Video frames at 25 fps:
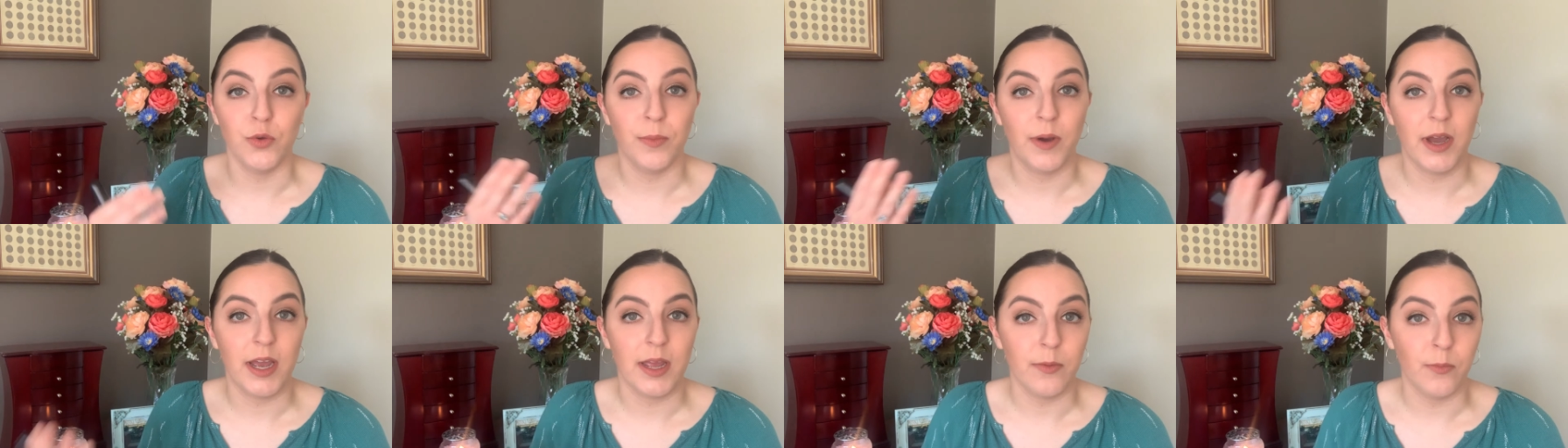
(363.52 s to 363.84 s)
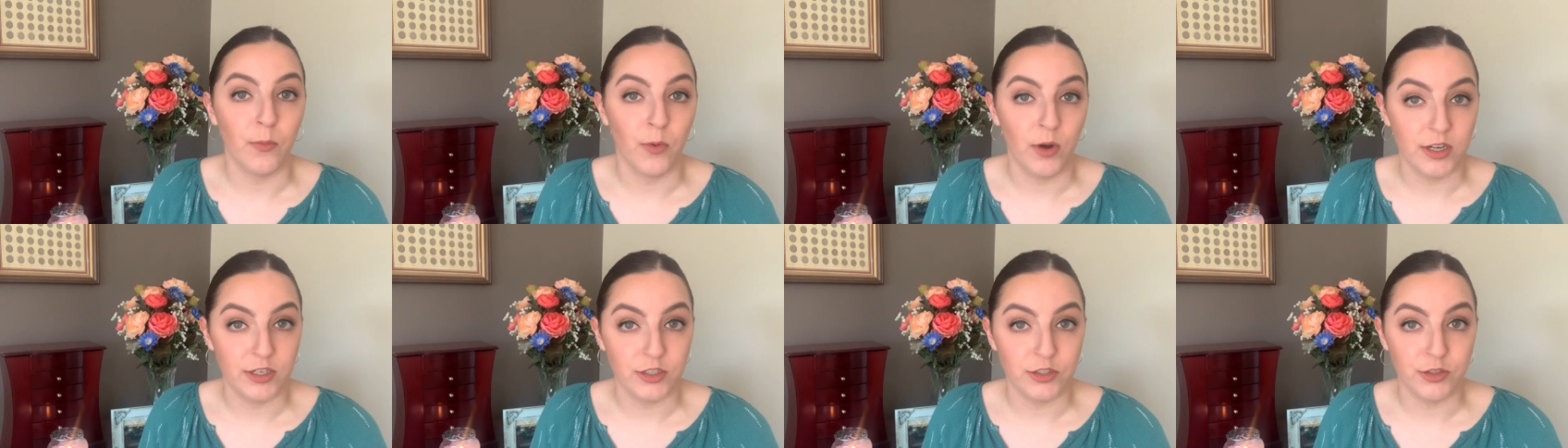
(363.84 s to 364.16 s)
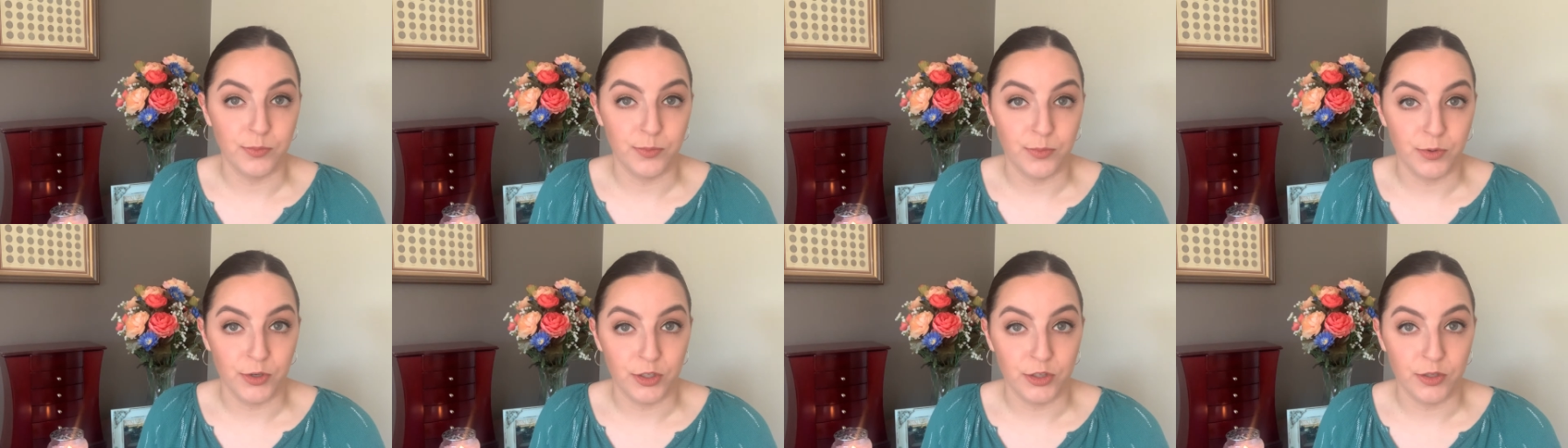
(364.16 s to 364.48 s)
might want to
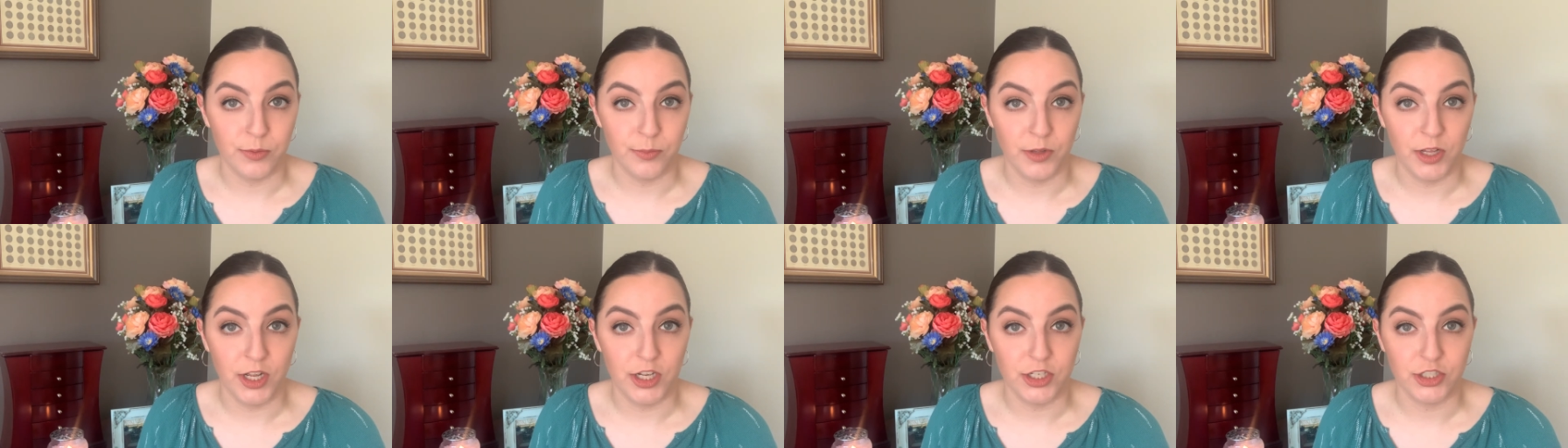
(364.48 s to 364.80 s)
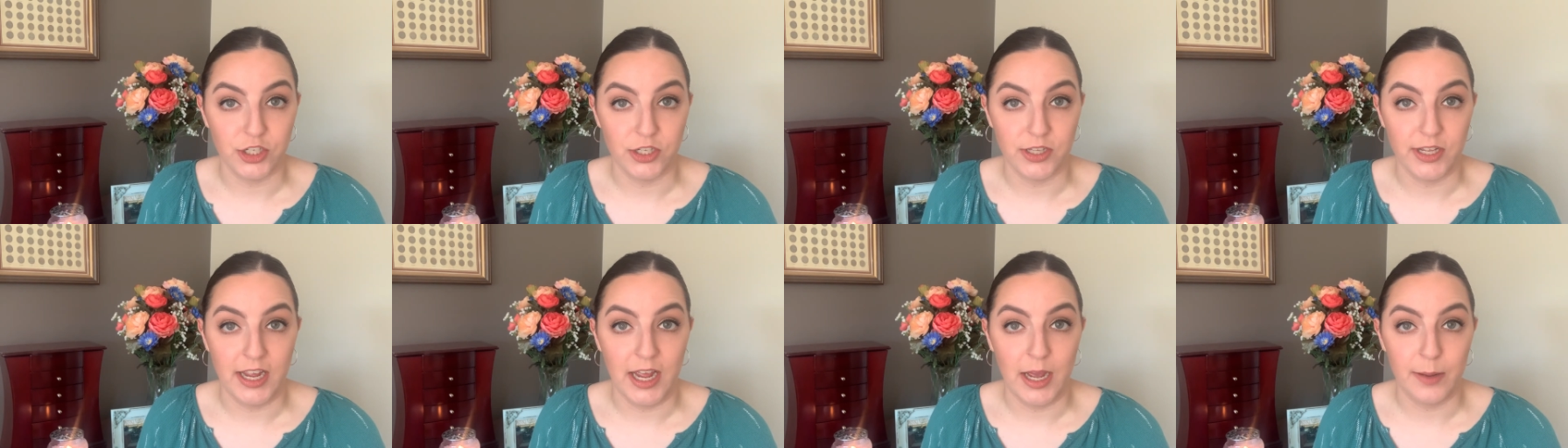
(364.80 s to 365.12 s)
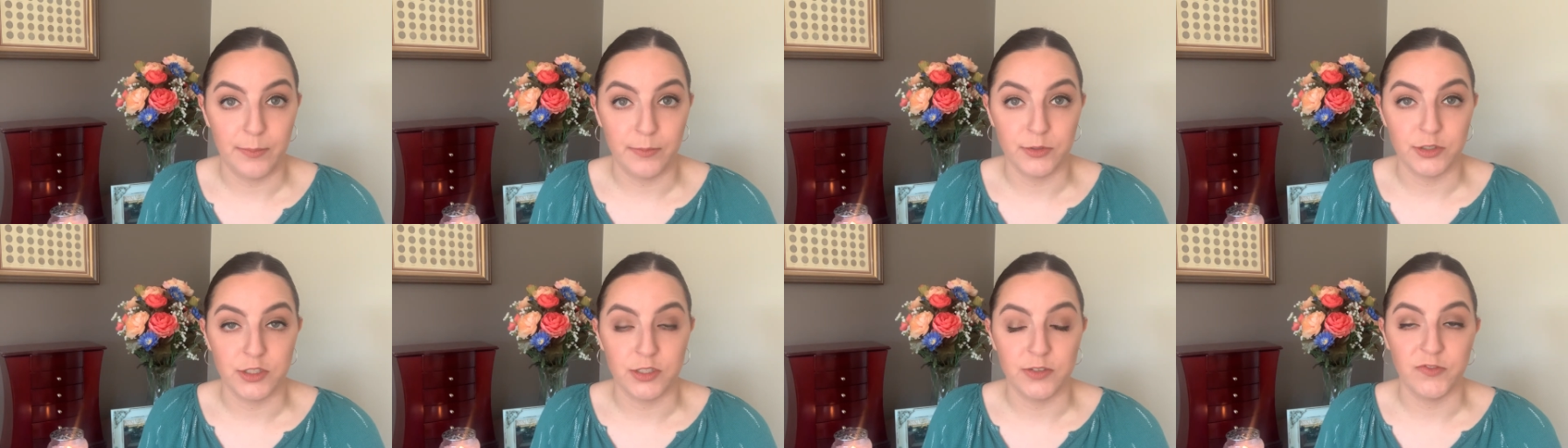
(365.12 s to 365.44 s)
put the blush on the
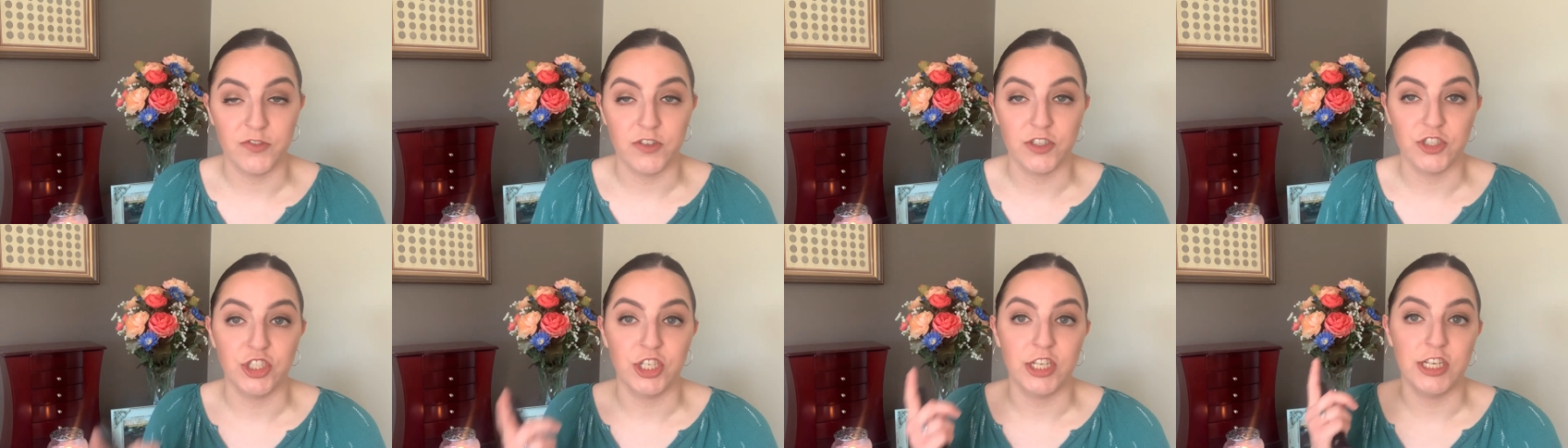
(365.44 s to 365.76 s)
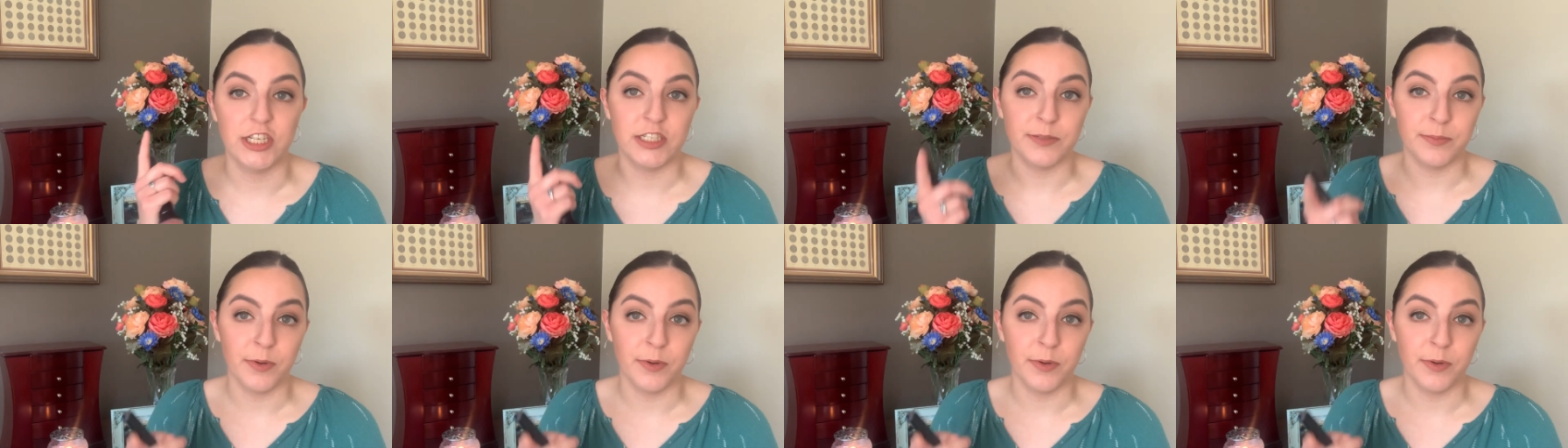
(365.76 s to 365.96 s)
apples of your cheeks.